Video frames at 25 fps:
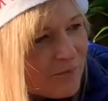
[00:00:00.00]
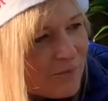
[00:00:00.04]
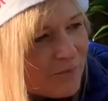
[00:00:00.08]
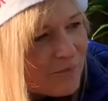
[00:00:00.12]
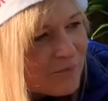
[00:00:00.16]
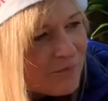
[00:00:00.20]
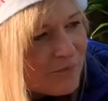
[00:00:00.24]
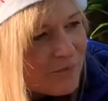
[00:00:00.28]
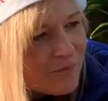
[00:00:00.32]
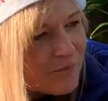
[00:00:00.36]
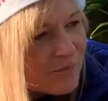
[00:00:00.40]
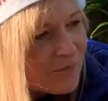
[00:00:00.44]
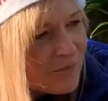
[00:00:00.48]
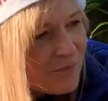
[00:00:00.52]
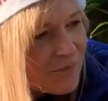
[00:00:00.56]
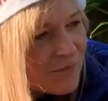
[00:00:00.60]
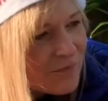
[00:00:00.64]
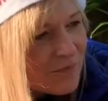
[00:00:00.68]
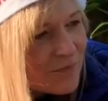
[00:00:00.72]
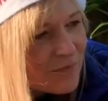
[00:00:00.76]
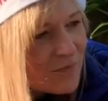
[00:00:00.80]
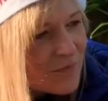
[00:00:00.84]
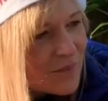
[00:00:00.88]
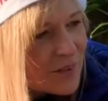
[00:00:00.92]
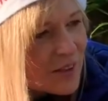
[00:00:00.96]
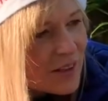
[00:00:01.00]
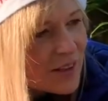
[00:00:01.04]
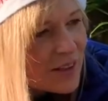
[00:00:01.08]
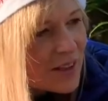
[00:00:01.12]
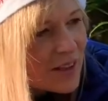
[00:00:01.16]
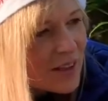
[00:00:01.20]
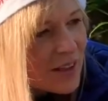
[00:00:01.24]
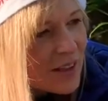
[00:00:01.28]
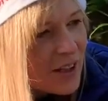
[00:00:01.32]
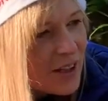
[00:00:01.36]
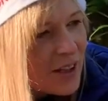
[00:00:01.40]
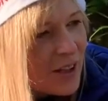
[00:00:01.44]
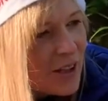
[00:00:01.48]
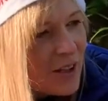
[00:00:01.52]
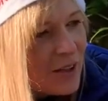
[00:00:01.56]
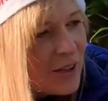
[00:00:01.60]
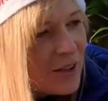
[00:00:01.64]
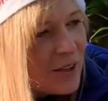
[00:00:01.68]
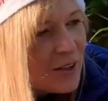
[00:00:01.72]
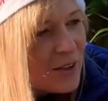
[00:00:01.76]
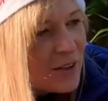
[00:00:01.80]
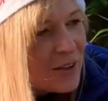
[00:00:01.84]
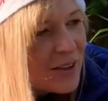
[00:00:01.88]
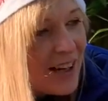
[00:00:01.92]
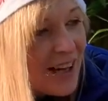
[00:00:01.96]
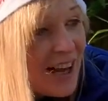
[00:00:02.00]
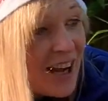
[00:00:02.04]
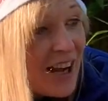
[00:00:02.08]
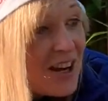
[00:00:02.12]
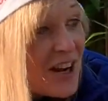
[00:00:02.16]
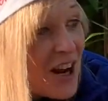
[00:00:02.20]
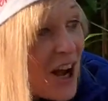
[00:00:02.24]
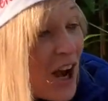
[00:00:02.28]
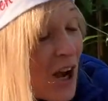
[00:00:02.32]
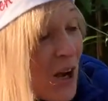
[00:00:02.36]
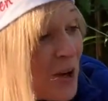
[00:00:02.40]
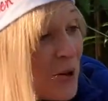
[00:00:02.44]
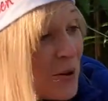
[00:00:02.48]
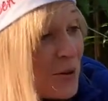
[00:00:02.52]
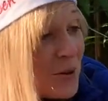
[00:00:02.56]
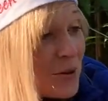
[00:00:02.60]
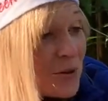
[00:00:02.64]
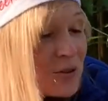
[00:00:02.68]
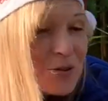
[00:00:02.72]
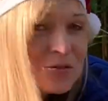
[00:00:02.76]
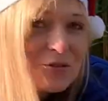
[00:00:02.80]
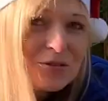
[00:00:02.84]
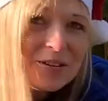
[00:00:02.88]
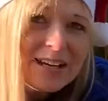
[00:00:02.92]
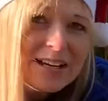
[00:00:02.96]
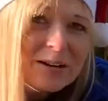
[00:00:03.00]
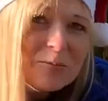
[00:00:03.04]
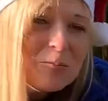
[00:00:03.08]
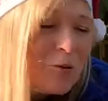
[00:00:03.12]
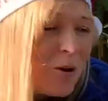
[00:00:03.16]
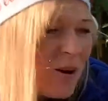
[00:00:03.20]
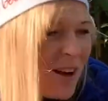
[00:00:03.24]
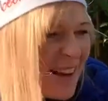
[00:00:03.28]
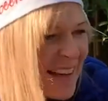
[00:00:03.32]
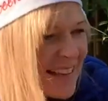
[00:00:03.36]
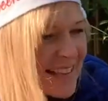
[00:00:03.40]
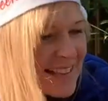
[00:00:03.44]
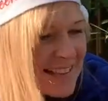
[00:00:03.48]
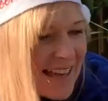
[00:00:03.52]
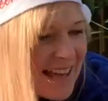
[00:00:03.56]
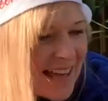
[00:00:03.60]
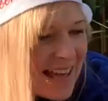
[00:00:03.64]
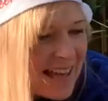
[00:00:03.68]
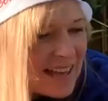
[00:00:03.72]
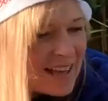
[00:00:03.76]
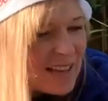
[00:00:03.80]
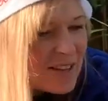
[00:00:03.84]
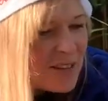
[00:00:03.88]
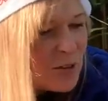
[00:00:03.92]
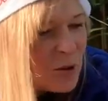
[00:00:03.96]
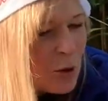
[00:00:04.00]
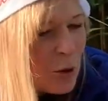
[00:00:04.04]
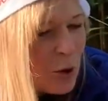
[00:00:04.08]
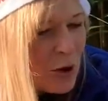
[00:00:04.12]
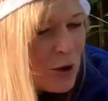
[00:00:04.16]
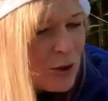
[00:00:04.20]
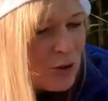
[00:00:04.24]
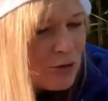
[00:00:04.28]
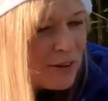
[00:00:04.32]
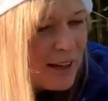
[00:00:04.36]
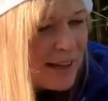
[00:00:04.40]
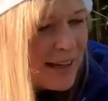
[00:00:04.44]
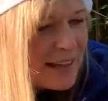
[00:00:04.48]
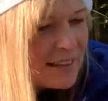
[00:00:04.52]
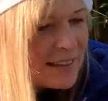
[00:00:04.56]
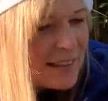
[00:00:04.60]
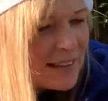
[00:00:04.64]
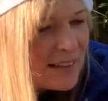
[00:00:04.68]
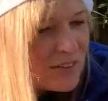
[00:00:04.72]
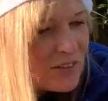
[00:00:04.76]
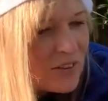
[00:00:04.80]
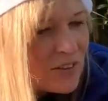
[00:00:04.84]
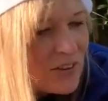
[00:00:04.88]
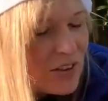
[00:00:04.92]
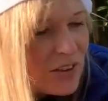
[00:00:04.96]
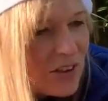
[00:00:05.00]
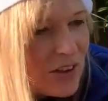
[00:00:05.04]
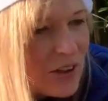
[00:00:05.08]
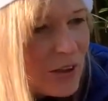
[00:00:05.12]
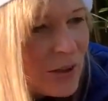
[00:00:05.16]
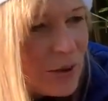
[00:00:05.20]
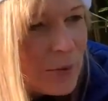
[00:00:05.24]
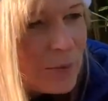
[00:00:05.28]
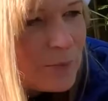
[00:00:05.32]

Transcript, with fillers: Oh, yeah, oak tree. An oak tree. And why is that not a great thing to do?